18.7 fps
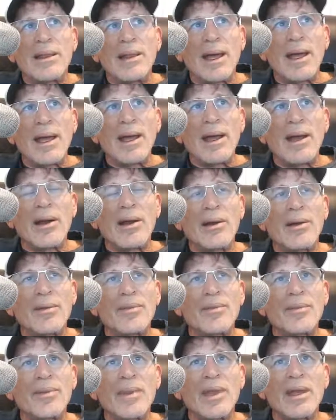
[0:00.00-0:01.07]
there
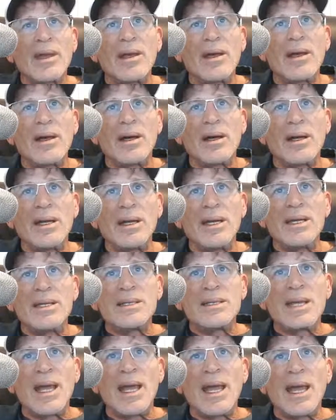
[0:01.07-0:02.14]

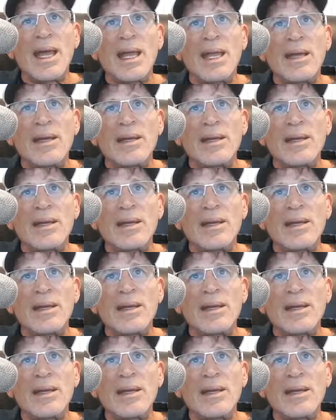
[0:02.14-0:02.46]
is a